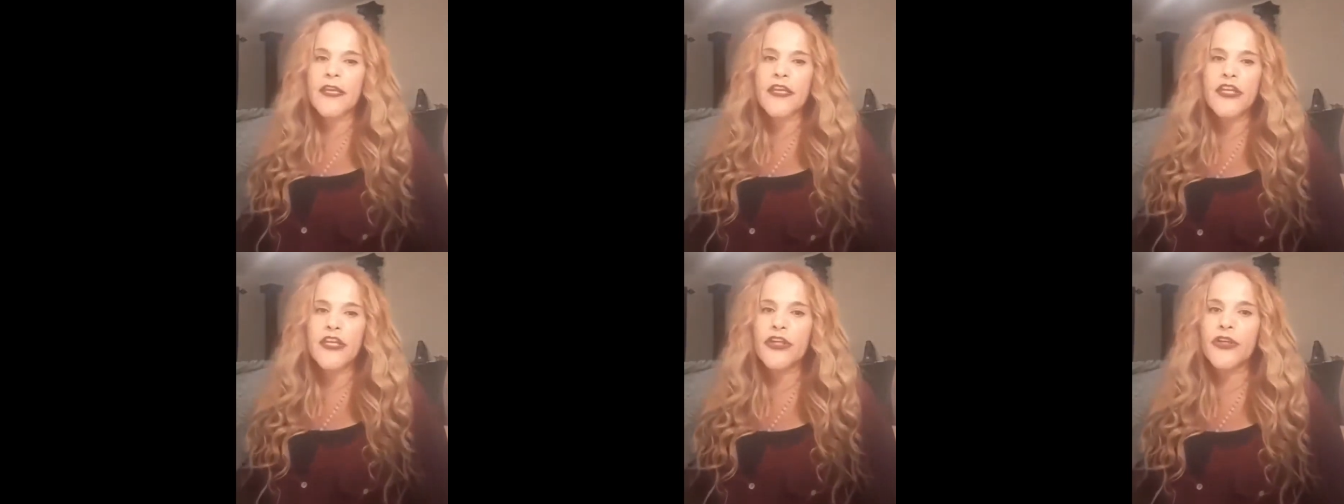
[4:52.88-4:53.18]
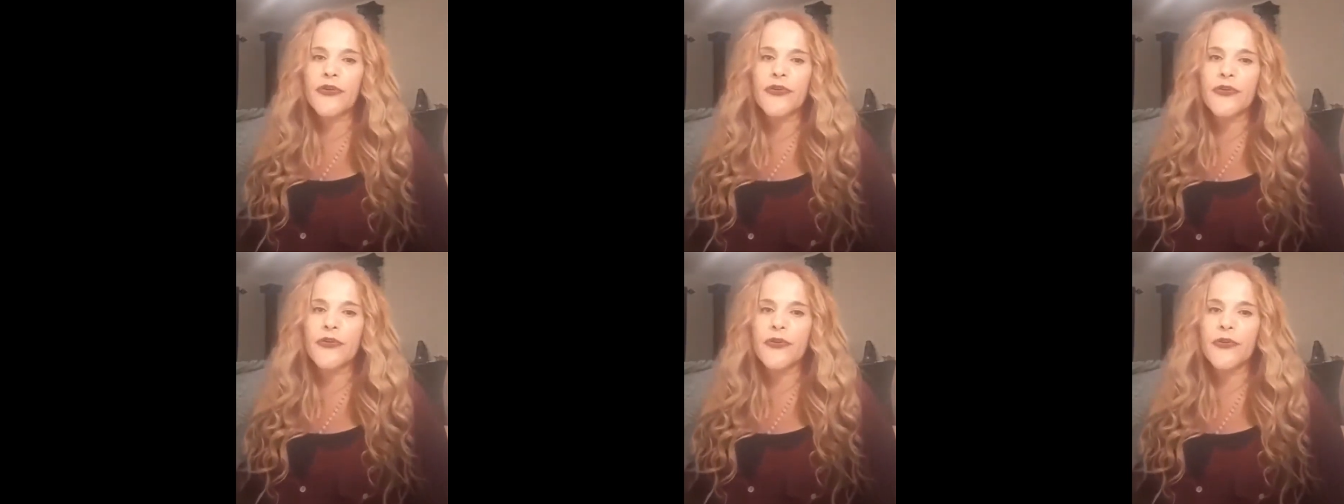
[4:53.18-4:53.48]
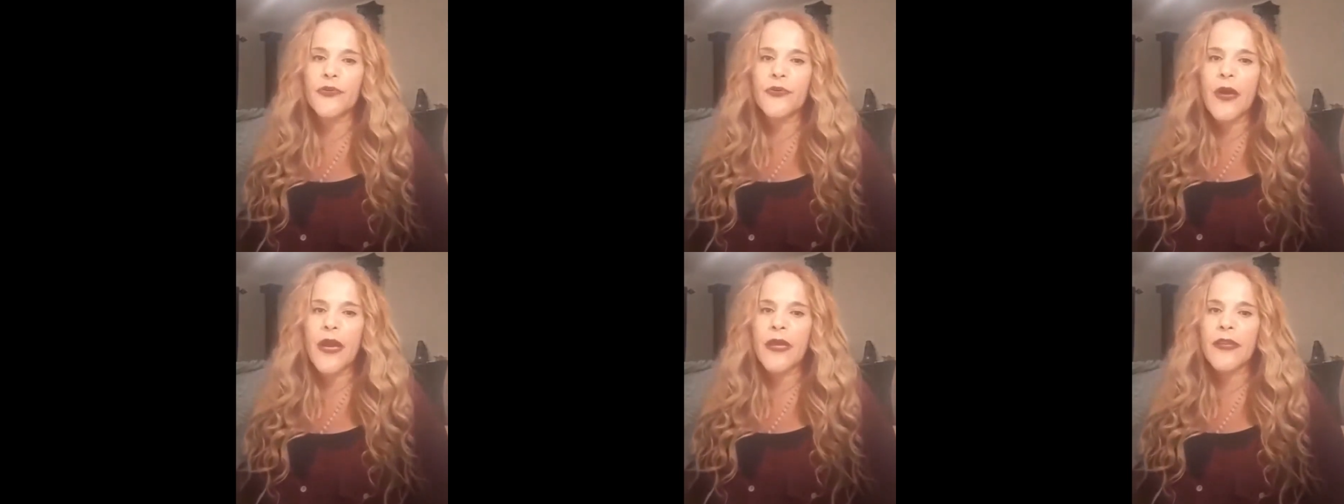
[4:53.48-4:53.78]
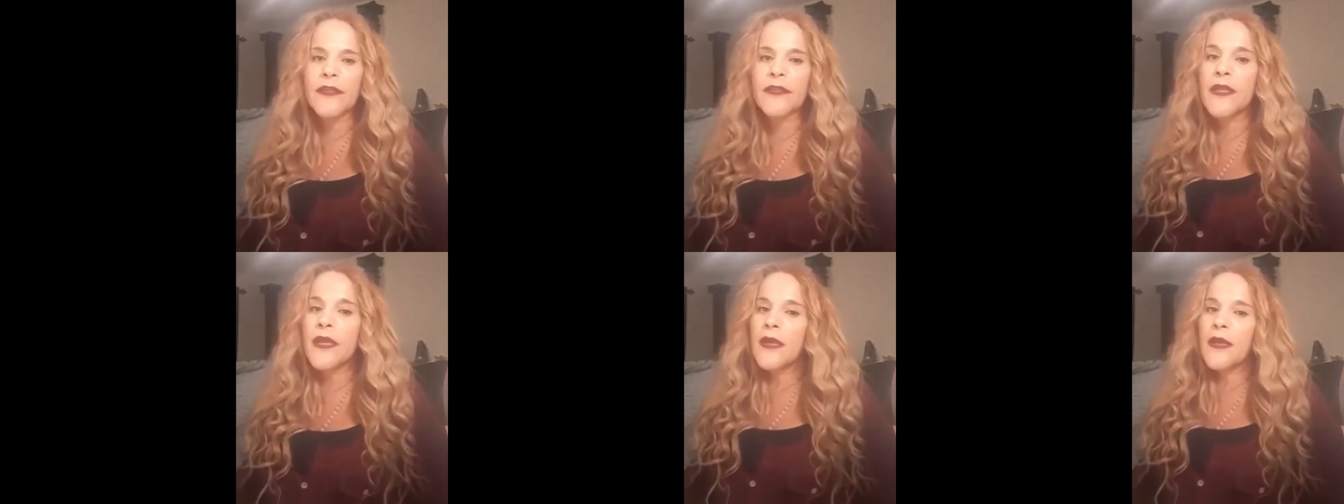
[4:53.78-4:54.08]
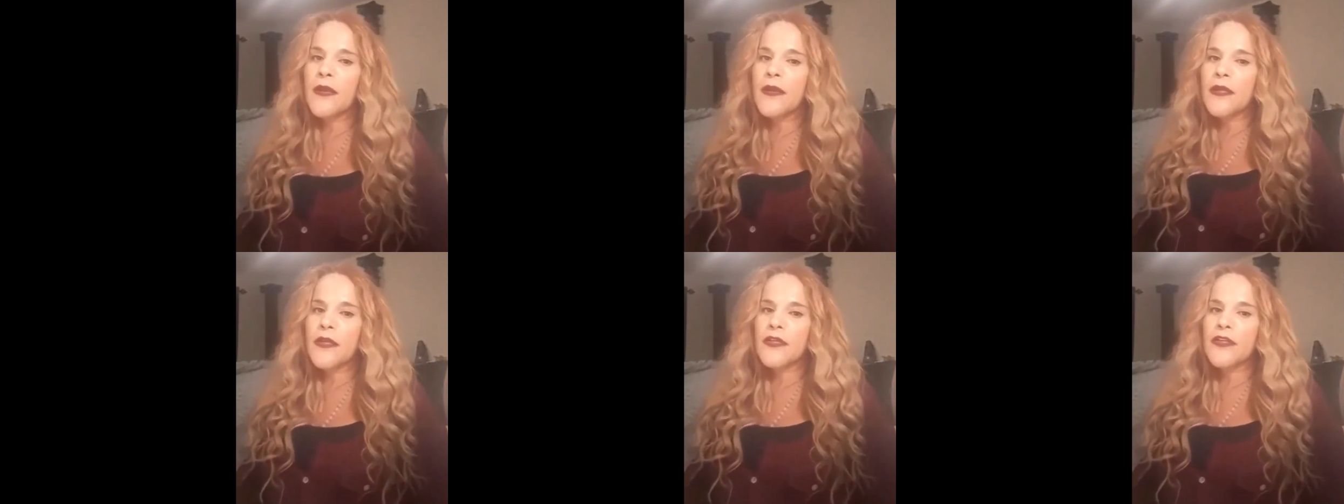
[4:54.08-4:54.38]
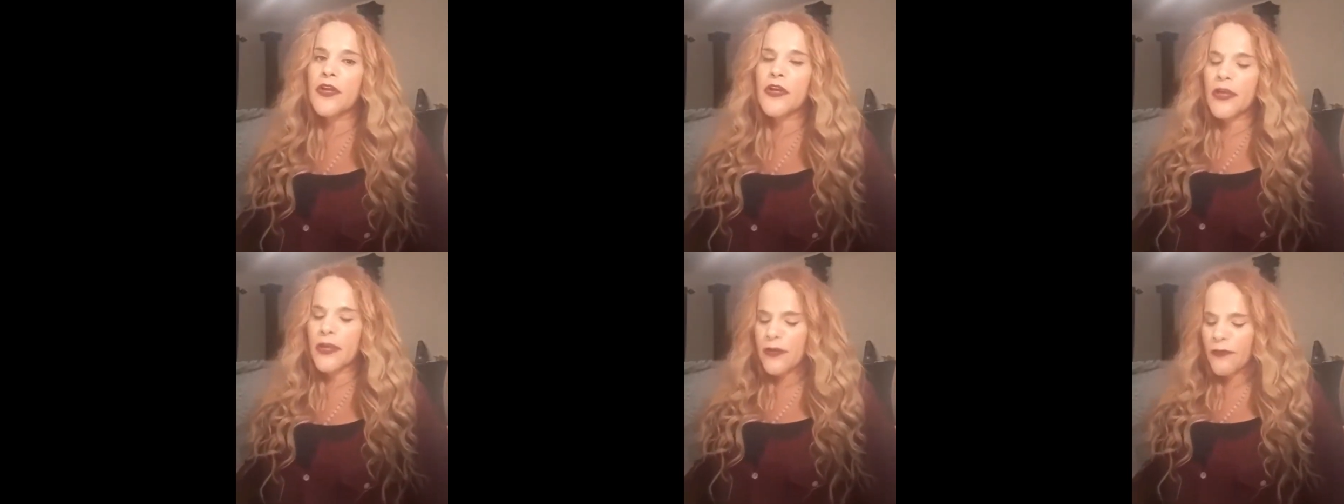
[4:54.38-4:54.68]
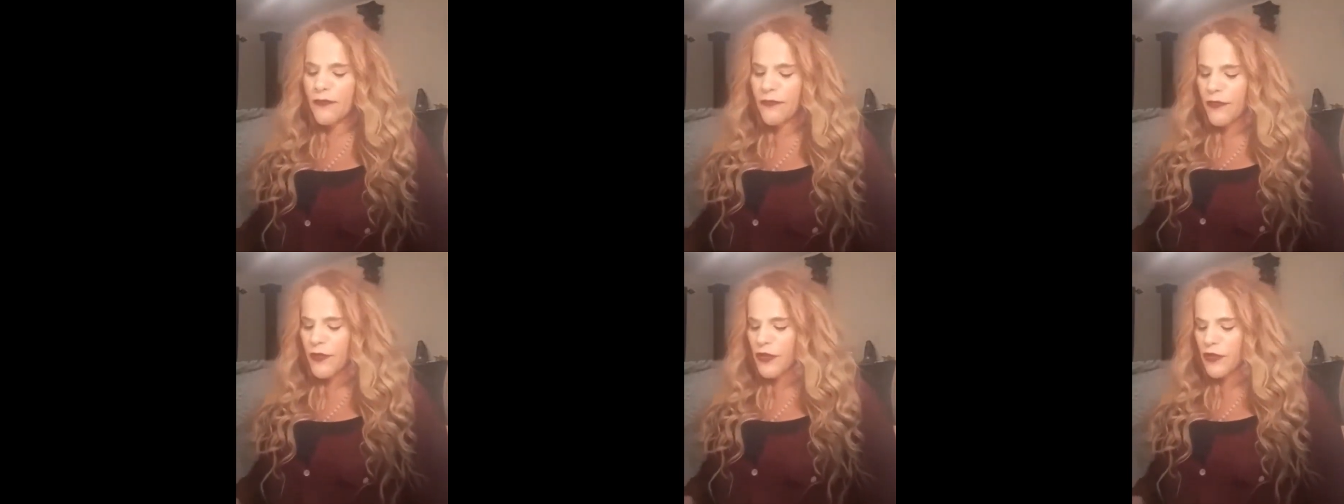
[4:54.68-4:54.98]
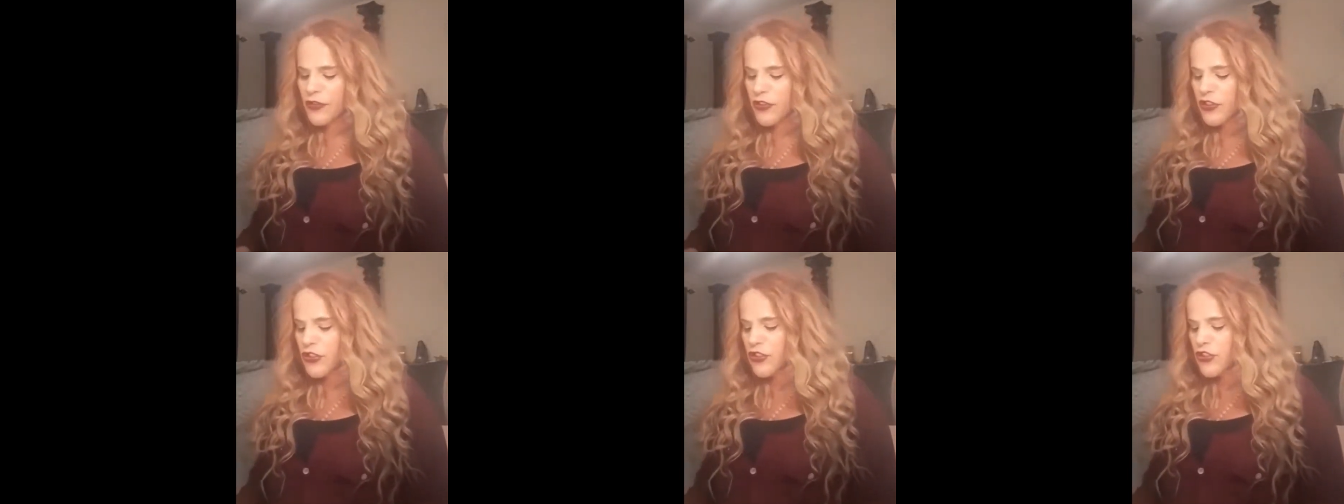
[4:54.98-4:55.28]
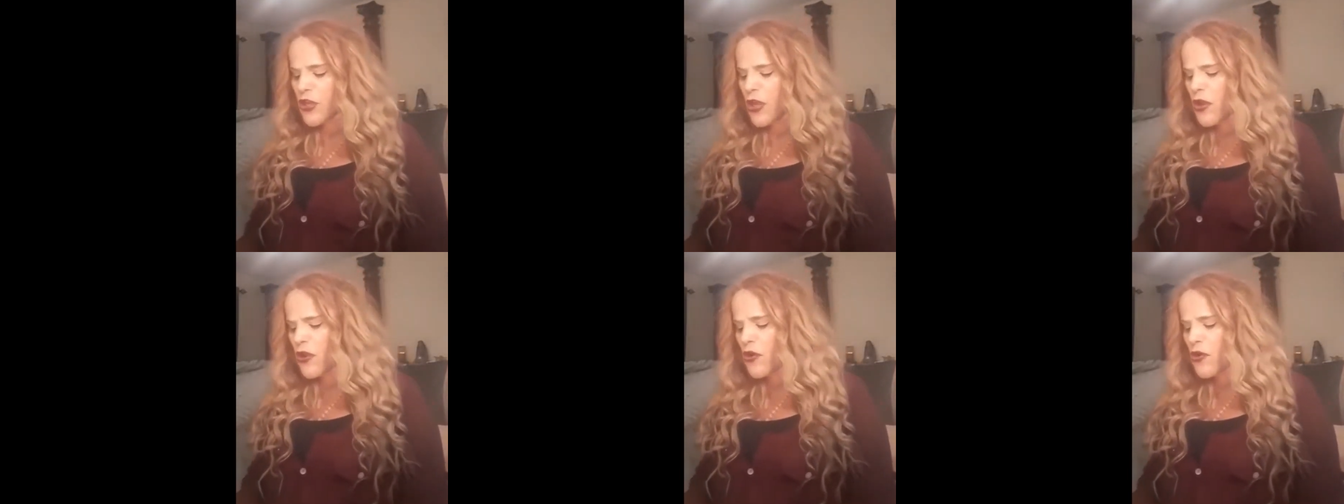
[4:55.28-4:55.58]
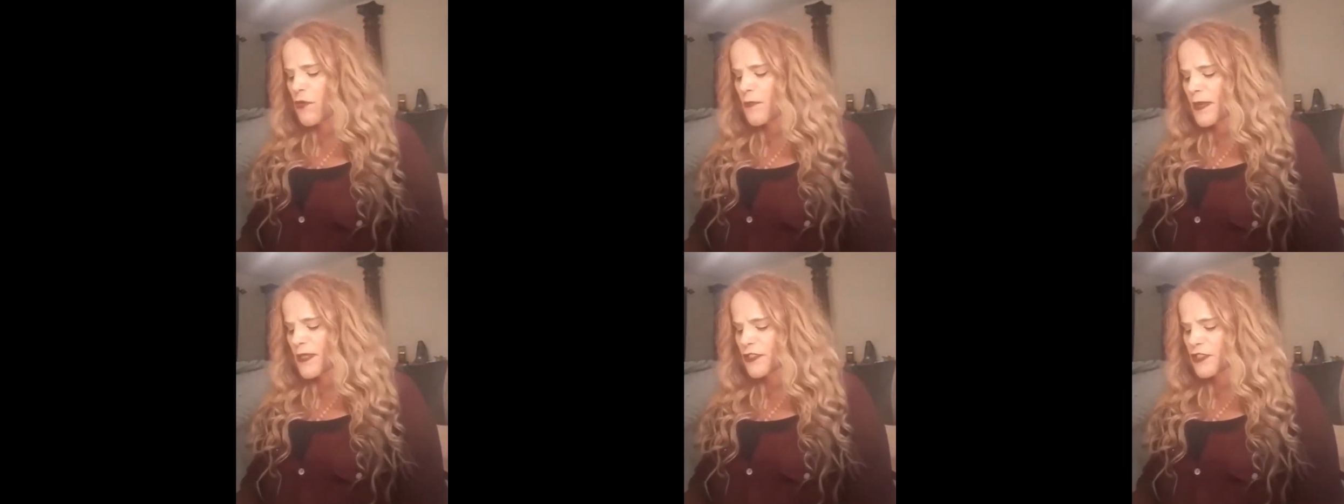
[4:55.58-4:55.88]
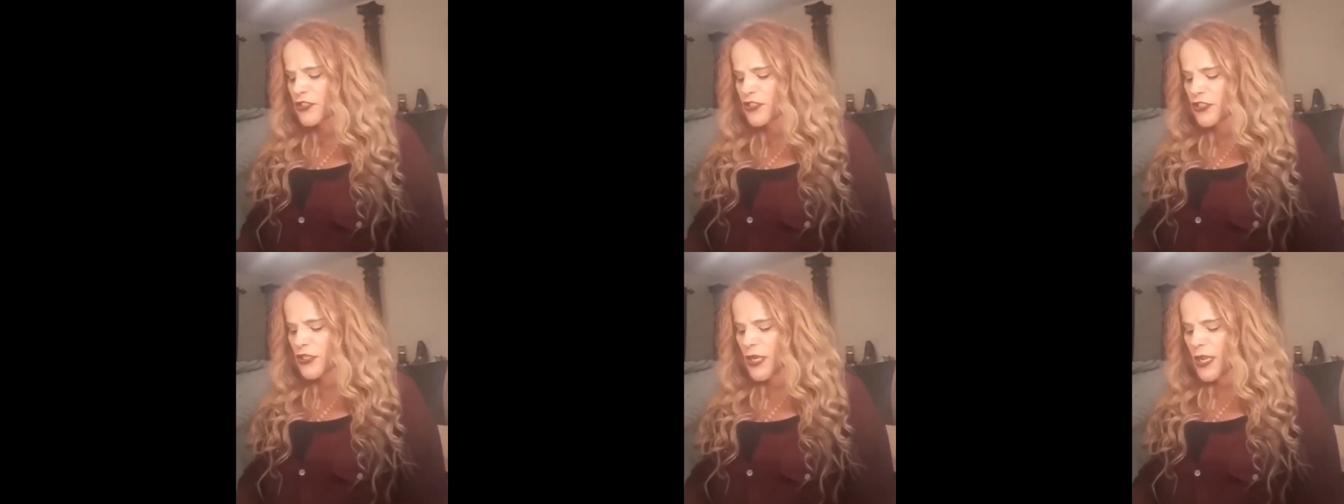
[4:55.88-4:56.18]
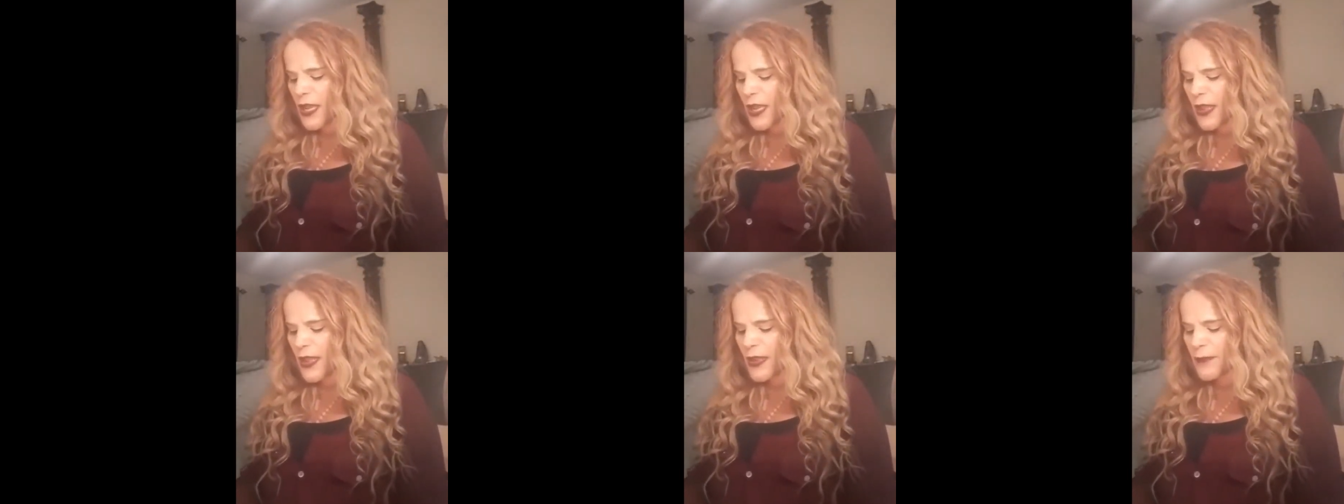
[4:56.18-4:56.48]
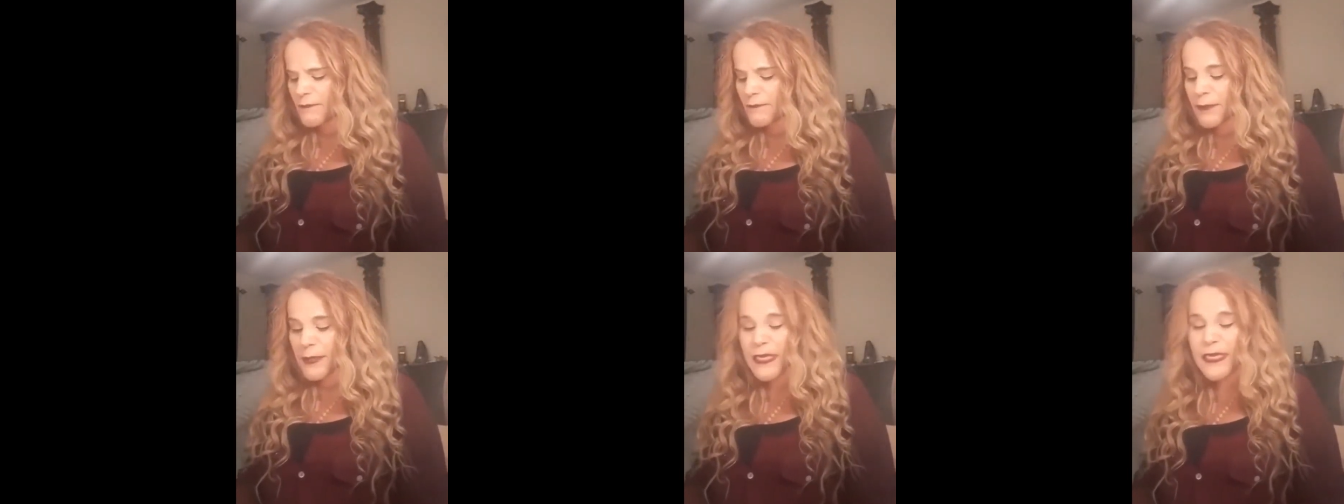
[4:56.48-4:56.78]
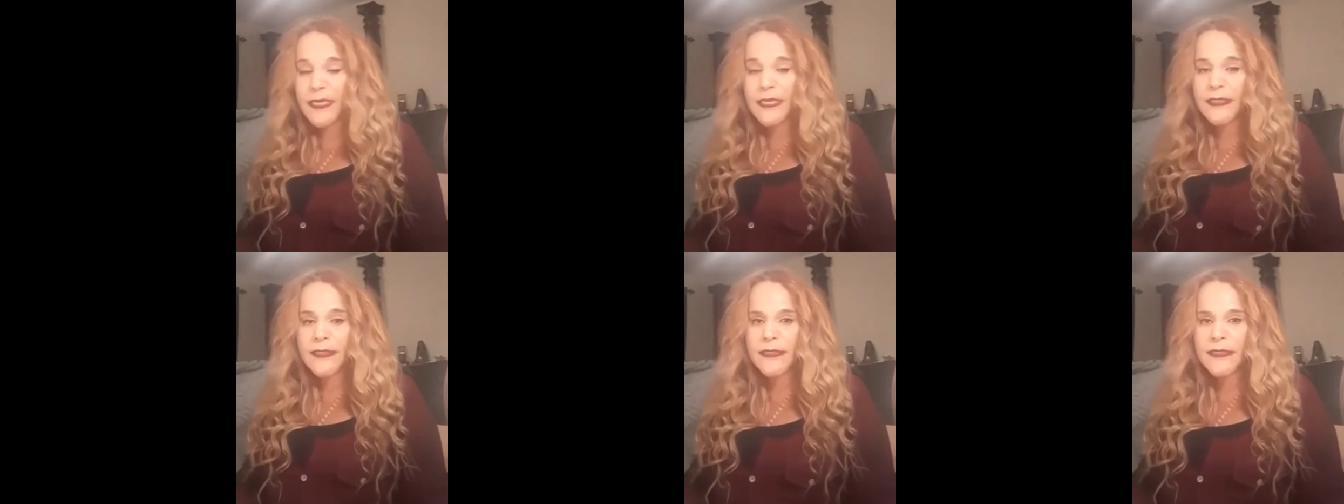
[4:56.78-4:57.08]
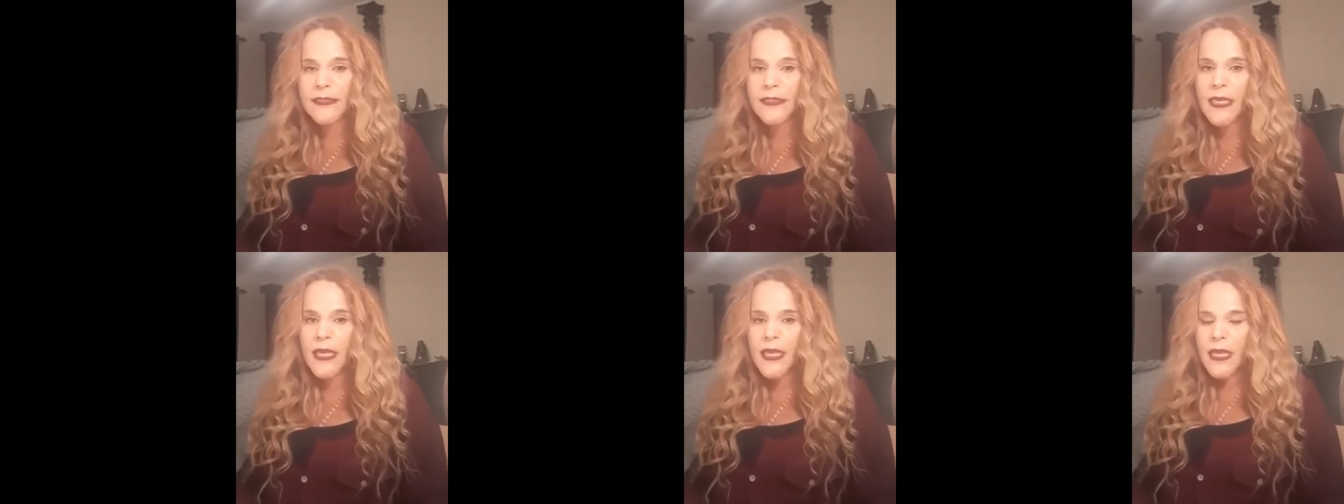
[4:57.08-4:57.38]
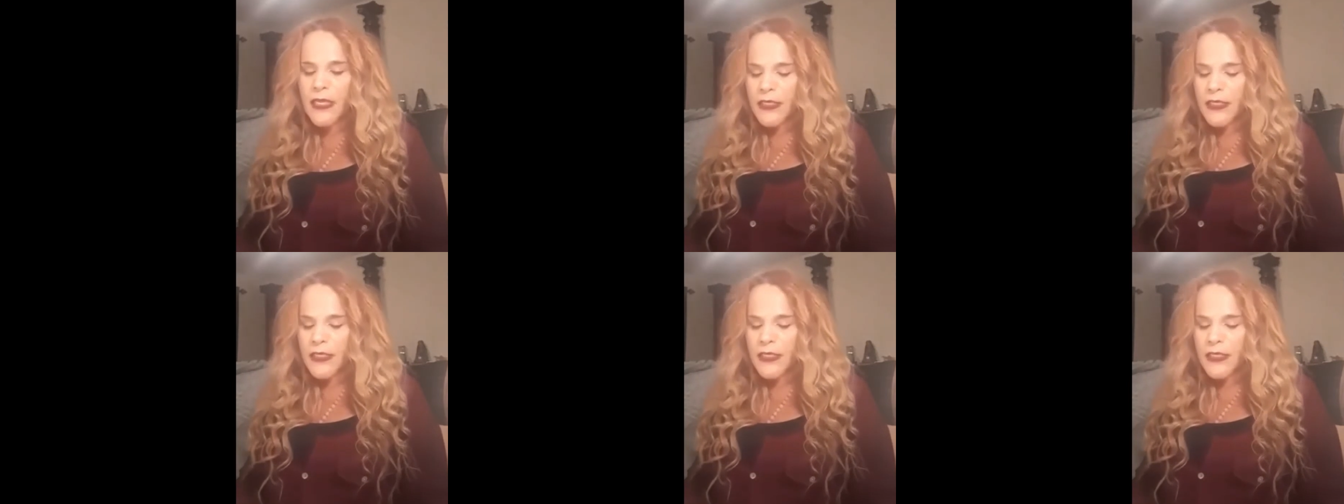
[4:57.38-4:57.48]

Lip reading: and new, and You're going to feel so much at peace.